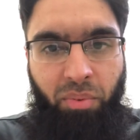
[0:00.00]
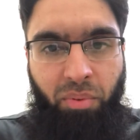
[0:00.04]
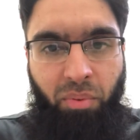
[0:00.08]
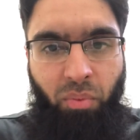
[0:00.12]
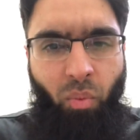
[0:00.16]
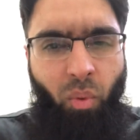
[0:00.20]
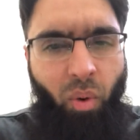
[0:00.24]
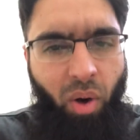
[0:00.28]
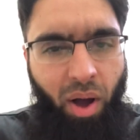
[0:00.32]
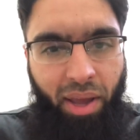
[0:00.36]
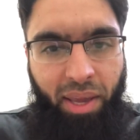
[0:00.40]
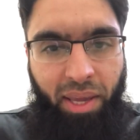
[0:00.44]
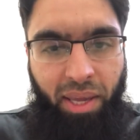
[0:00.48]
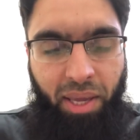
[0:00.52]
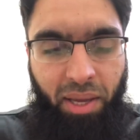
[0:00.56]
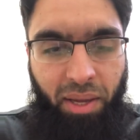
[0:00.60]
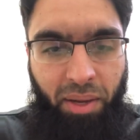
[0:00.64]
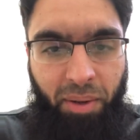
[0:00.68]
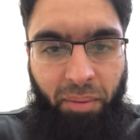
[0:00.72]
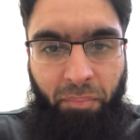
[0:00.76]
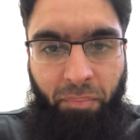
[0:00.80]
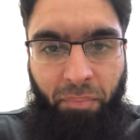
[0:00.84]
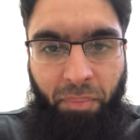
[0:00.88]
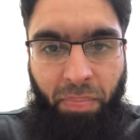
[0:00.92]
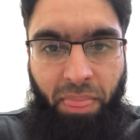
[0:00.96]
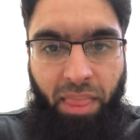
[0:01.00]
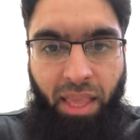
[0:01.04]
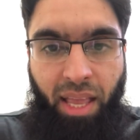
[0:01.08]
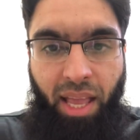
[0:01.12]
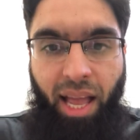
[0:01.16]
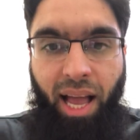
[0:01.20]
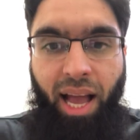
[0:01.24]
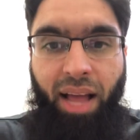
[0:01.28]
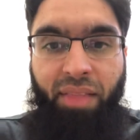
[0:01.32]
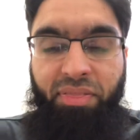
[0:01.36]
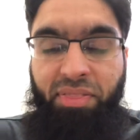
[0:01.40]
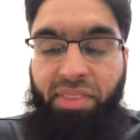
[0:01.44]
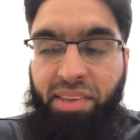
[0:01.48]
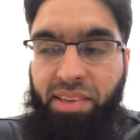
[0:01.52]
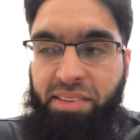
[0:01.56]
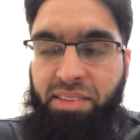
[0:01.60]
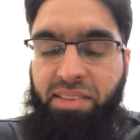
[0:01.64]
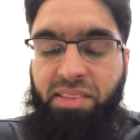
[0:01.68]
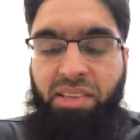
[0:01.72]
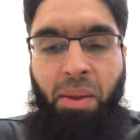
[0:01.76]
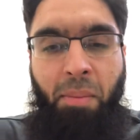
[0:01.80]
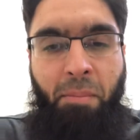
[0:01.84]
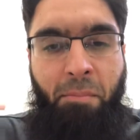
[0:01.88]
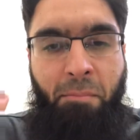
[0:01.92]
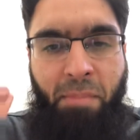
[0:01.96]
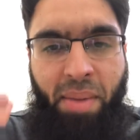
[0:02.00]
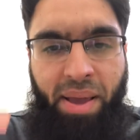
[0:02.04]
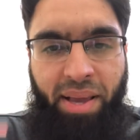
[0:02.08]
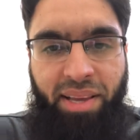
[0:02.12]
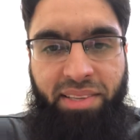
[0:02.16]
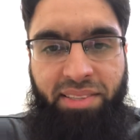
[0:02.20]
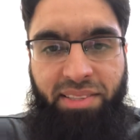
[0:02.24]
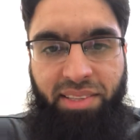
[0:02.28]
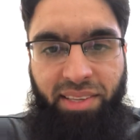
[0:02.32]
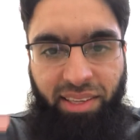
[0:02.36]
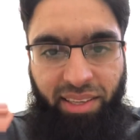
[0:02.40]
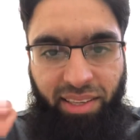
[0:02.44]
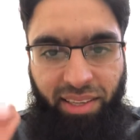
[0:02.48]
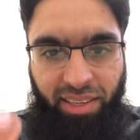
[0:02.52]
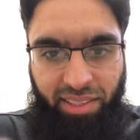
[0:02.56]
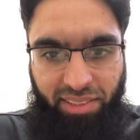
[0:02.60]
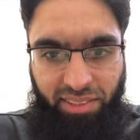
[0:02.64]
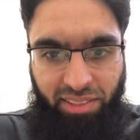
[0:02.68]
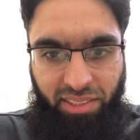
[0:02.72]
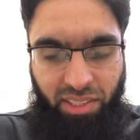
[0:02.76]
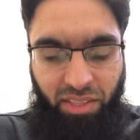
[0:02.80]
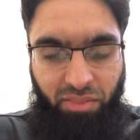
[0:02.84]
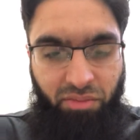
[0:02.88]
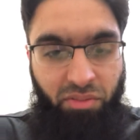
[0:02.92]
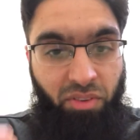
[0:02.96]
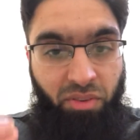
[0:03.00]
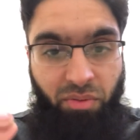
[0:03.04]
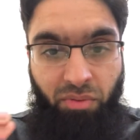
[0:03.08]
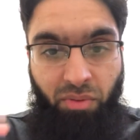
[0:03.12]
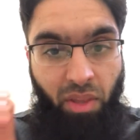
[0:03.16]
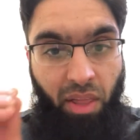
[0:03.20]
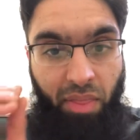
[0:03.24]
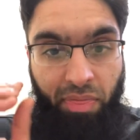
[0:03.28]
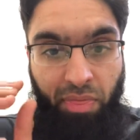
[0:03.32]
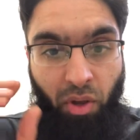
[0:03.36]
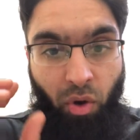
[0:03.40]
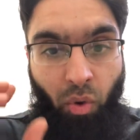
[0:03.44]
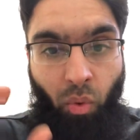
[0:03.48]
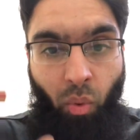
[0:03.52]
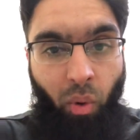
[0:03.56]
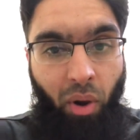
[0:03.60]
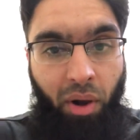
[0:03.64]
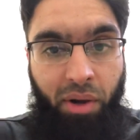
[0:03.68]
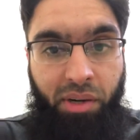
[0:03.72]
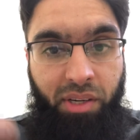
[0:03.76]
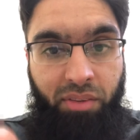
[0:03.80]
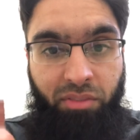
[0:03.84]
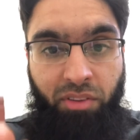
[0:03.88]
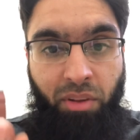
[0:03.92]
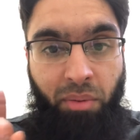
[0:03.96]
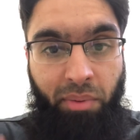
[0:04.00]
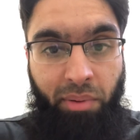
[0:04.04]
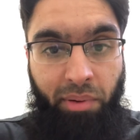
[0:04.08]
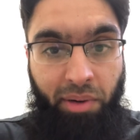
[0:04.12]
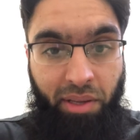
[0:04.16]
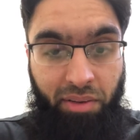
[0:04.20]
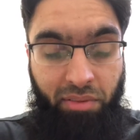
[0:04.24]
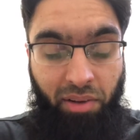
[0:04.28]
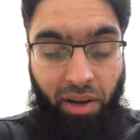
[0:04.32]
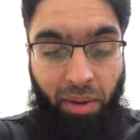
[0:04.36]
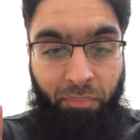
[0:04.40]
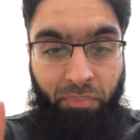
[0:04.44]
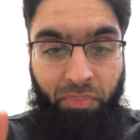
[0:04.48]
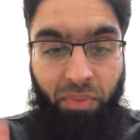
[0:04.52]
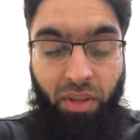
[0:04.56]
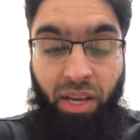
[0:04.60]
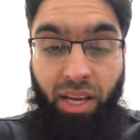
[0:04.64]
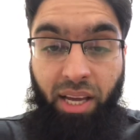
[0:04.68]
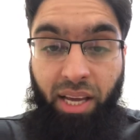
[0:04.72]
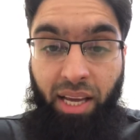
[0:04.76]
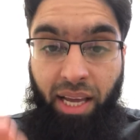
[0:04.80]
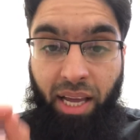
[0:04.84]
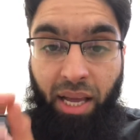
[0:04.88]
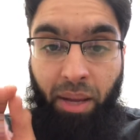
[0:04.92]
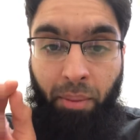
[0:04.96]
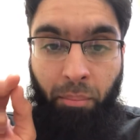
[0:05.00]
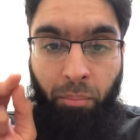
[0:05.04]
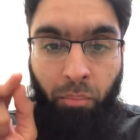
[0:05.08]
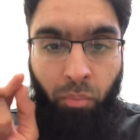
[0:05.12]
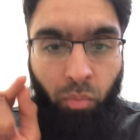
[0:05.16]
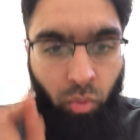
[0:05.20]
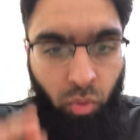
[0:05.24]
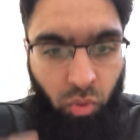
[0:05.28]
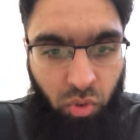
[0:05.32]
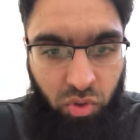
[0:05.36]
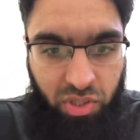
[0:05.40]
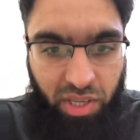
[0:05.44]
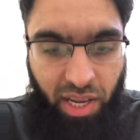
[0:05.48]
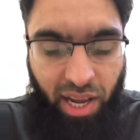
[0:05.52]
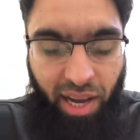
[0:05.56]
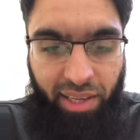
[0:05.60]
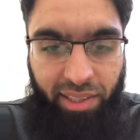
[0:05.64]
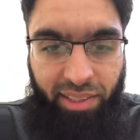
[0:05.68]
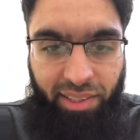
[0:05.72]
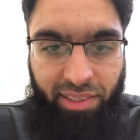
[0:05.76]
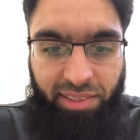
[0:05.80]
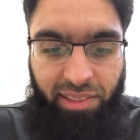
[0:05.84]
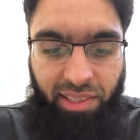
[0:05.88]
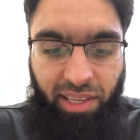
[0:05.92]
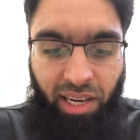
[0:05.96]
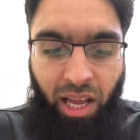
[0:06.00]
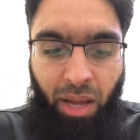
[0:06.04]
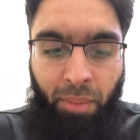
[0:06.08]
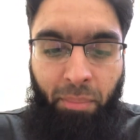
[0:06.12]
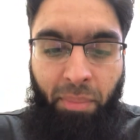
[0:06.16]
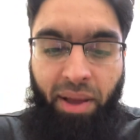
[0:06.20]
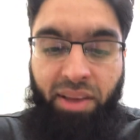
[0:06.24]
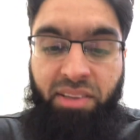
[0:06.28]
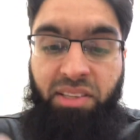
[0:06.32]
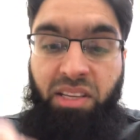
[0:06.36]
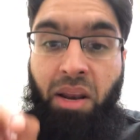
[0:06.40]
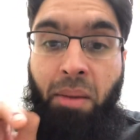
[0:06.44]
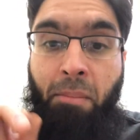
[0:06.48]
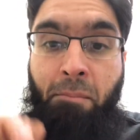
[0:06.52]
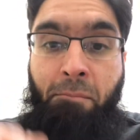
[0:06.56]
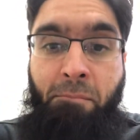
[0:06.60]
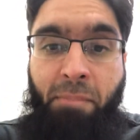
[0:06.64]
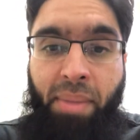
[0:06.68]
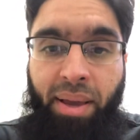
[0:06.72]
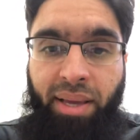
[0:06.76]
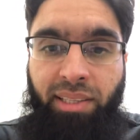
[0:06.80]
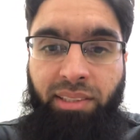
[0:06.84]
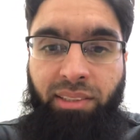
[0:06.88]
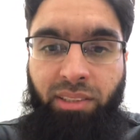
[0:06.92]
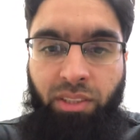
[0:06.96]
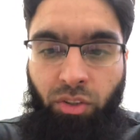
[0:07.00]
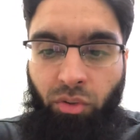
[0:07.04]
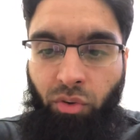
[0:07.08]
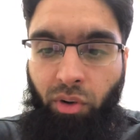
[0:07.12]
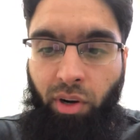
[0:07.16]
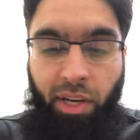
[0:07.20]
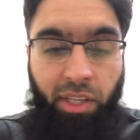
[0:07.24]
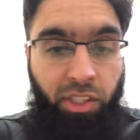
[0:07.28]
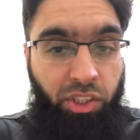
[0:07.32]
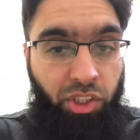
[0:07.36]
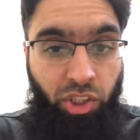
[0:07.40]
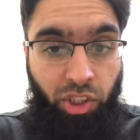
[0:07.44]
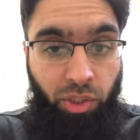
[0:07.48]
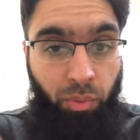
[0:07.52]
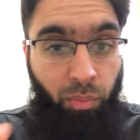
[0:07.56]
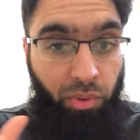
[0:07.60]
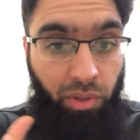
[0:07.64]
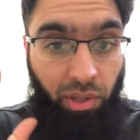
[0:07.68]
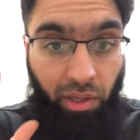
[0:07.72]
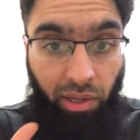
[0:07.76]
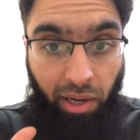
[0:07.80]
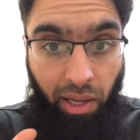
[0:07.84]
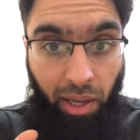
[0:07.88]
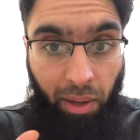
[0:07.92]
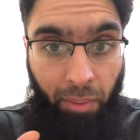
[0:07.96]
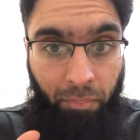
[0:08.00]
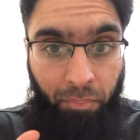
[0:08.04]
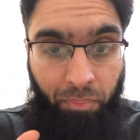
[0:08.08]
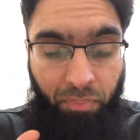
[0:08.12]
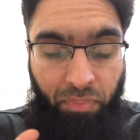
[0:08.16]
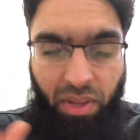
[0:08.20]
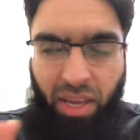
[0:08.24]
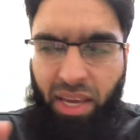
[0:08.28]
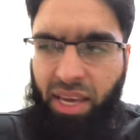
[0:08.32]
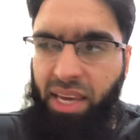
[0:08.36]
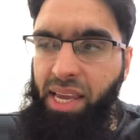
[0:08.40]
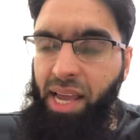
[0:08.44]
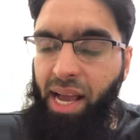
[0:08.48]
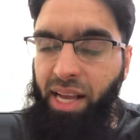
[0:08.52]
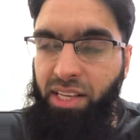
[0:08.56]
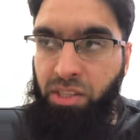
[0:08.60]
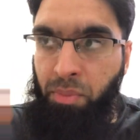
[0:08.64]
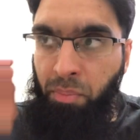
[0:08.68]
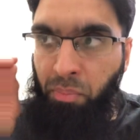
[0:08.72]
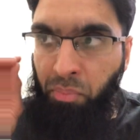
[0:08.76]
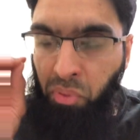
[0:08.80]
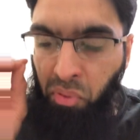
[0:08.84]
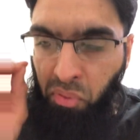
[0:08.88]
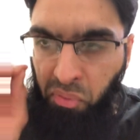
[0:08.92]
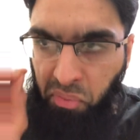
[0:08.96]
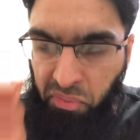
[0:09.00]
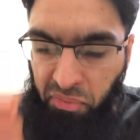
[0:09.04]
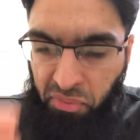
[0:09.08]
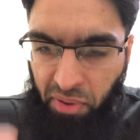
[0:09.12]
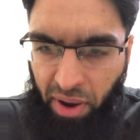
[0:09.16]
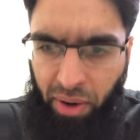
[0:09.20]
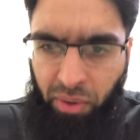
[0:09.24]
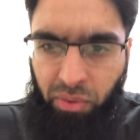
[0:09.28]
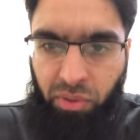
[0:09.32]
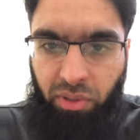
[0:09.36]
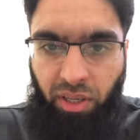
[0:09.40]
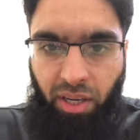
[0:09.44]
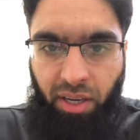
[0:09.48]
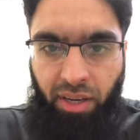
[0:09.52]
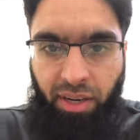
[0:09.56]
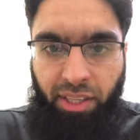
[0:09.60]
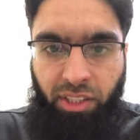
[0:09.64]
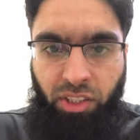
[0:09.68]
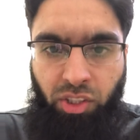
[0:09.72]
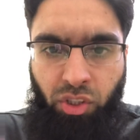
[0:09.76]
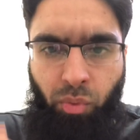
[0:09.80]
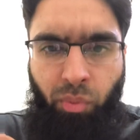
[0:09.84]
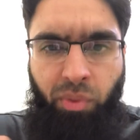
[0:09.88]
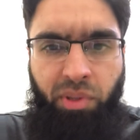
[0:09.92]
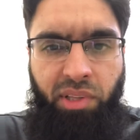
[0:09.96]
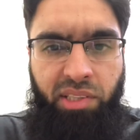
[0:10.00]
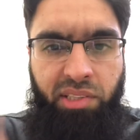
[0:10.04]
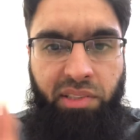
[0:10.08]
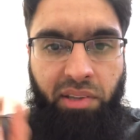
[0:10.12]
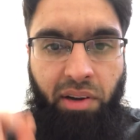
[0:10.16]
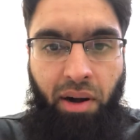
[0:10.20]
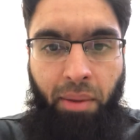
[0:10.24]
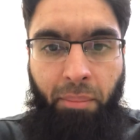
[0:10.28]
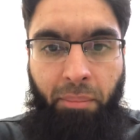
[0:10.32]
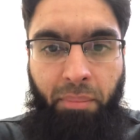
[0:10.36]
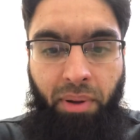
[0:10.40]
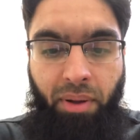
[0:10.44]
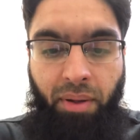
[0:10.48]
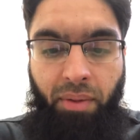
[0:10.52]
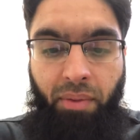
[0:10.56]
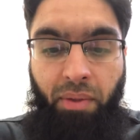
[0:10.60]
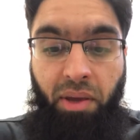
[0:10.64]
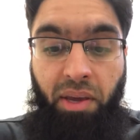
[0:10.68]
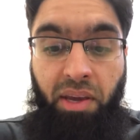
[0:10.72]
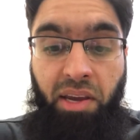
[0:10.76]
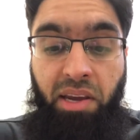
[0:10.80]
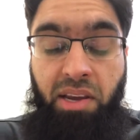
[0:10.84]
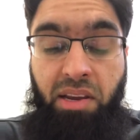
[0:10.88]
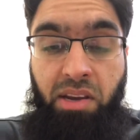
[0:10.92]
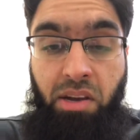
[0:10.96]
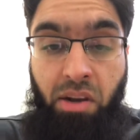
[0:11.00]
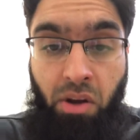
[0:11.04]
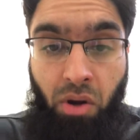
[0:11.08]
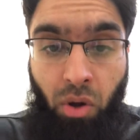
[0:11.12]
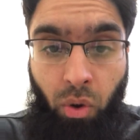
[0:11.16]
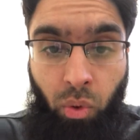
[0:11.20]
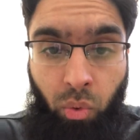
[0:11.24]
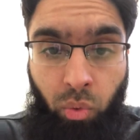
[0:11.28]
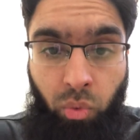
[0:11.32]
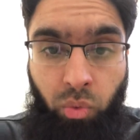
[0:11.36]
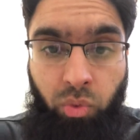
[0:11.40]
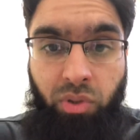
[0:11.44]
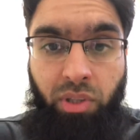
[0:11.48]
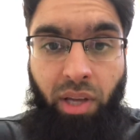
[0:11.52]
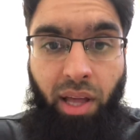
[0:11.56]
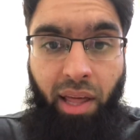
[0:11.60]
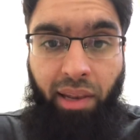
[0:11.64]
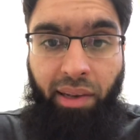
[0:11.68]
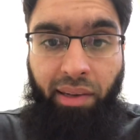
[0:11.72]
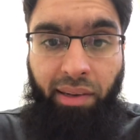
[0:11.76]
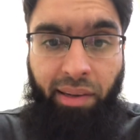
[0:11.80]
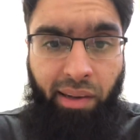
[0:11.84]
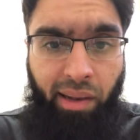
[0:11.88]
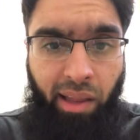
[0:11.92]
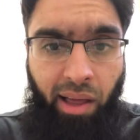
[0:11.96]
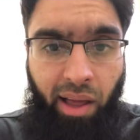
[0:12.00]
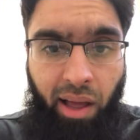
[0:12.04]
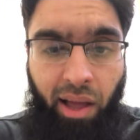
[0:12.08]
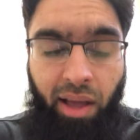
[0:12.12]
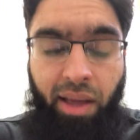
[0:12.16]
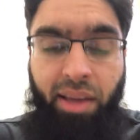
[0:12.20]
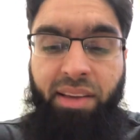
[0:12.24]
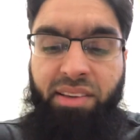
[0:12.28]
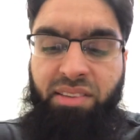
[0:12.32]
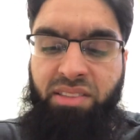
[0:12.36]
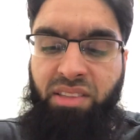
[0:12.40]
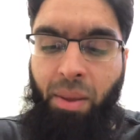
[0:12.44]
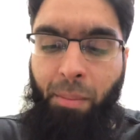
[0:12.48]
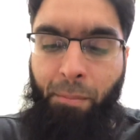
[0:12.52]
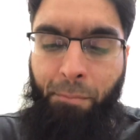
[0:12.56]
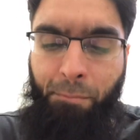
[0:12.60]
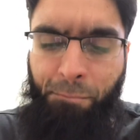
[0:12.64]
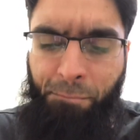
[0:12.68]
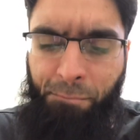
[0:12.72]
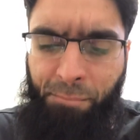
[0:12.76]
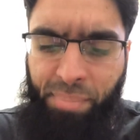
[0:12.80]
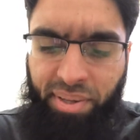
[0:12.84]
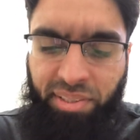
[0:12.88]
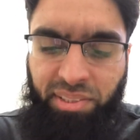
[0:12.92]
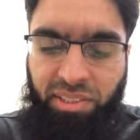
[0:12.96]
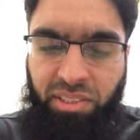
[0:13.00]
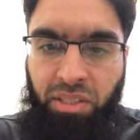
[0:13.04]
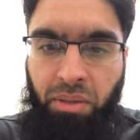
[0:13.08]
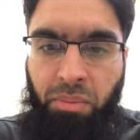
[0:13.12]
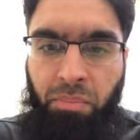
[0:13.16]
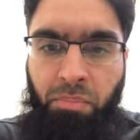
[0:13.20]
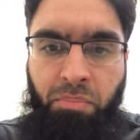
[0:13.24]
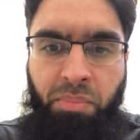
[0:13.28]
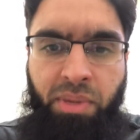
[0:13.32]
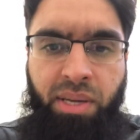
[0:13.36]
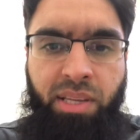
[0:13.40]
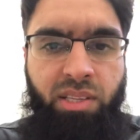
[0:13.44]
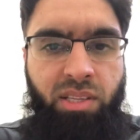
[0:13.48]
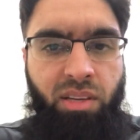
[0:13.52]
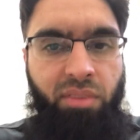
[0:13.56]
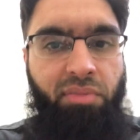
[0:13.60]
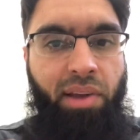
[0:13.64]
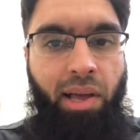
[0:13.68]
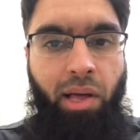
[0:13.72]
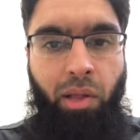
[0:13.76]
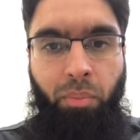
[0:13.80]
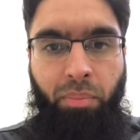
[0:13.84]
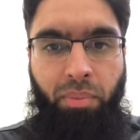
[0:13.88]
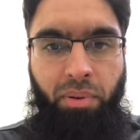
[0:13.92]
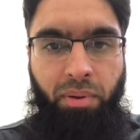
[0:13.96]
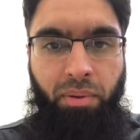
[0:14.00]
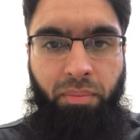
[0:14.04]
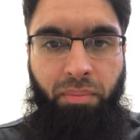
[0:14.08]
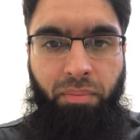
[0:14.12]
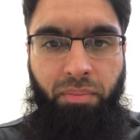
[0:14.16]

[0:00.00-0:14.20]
Why? And this is an amazing lesson of the quality of the believer. Musa alayhi salam has an amazing relationship with Allah. He has a profound connection with his Rabb. He knows Allah is the best means of help.